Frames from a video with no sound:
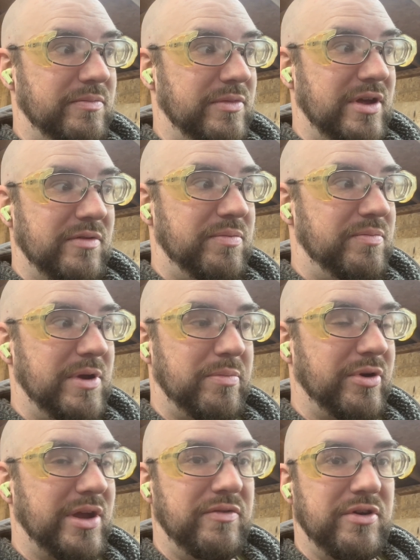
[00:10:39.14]
if
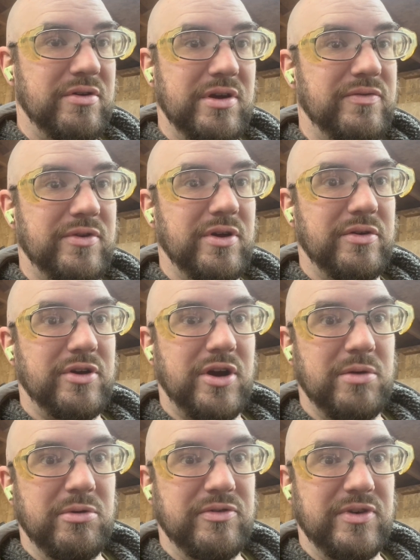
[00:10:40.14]
people give you grief for going to
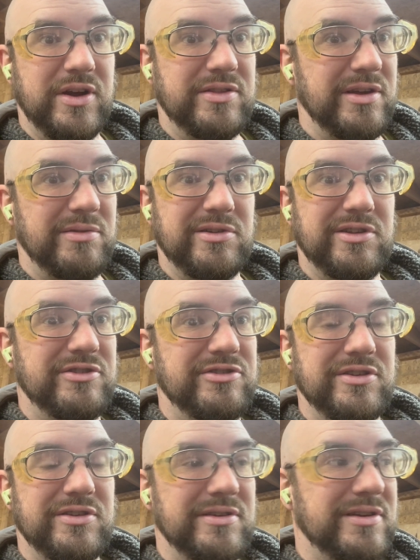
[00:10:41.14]
Harbor Freight, they really
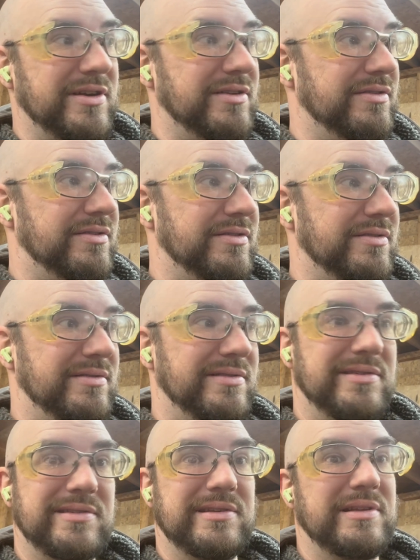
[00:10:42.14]
shouldn't, because
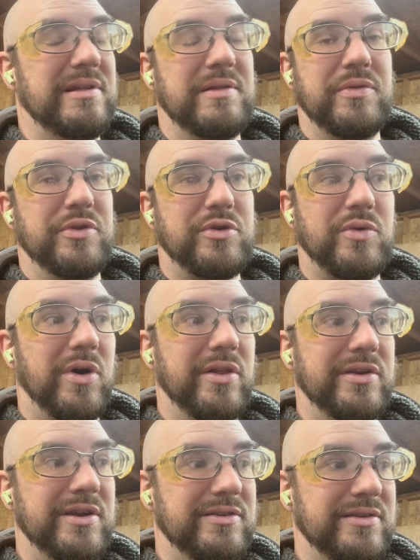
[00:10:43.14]
their
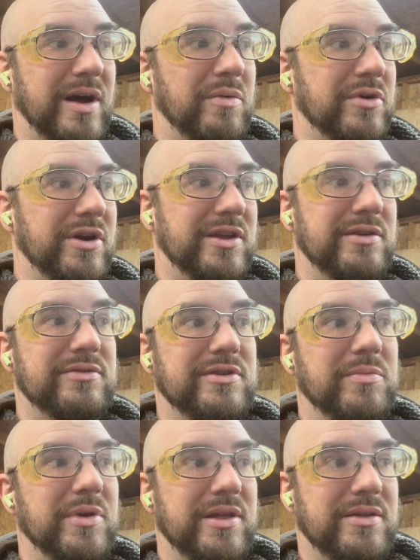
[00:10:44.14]
quality is not where it used to
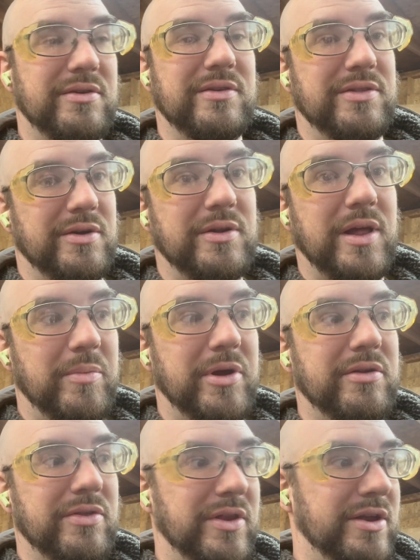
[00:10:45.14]
be. They're a lot
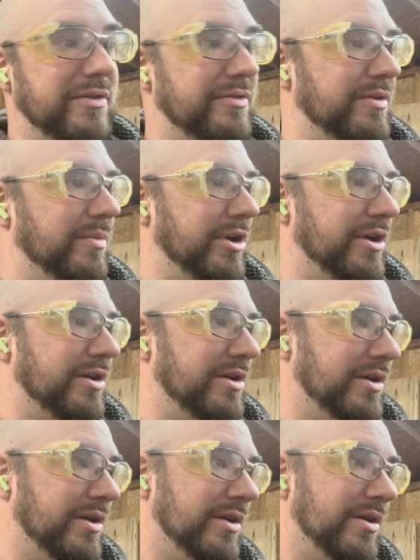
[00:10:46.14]
better than they used to be.
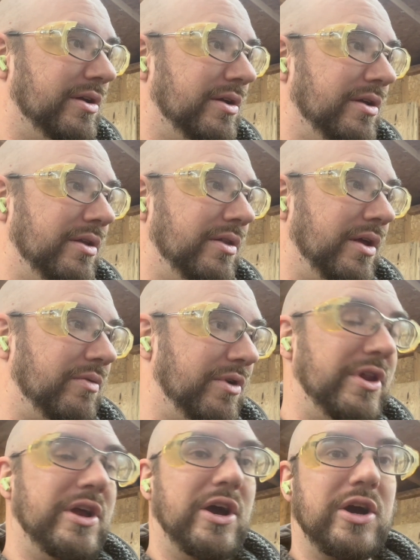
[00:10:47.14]
They
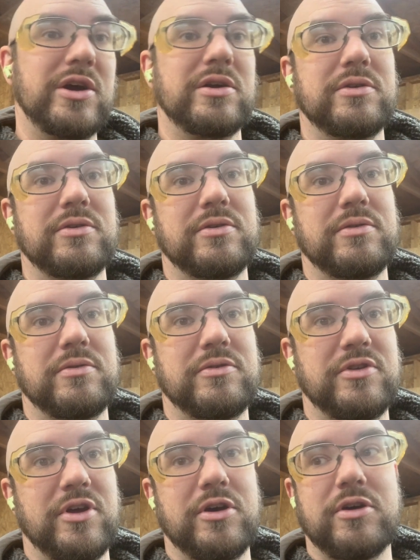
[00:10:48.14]
really are.
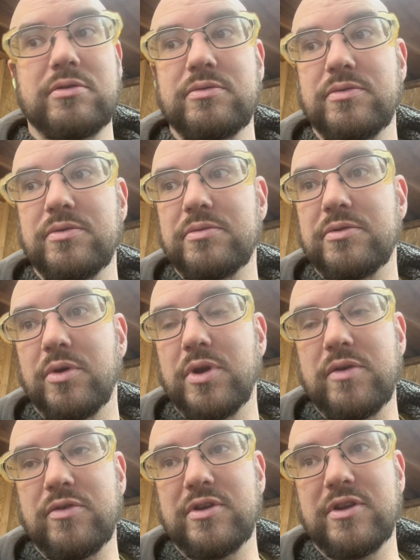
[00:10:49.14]
So don't
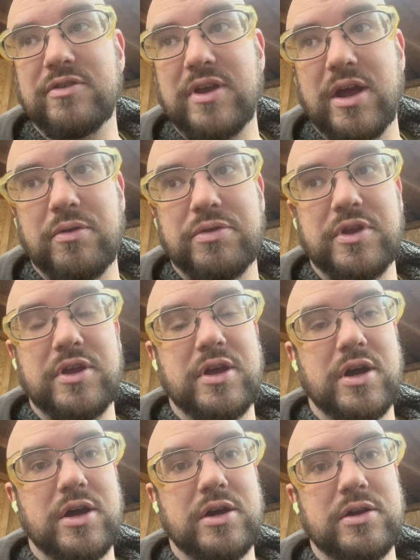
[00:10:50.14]
ever discount
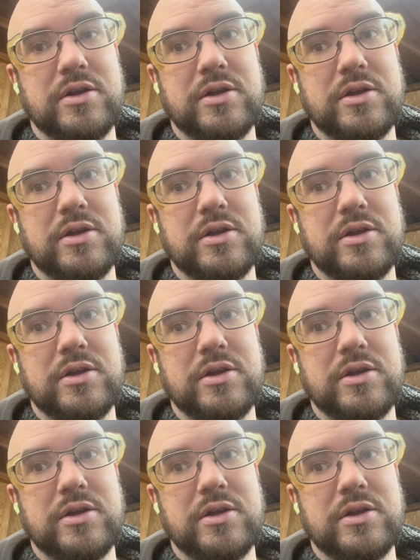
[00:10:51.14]
the